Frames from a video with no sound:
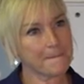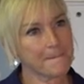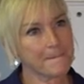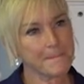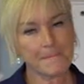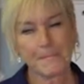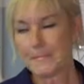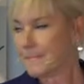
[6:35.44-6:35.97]

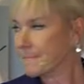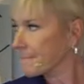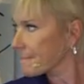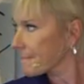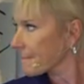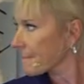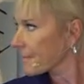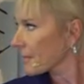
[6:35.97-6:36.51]

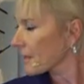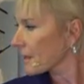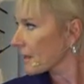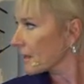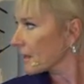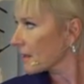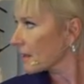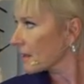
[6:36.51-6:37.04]

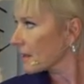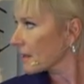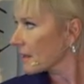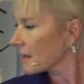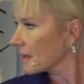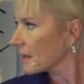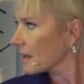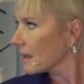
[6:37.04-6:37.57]

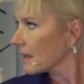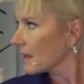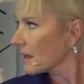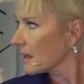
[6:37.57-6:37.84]
(no one is talking)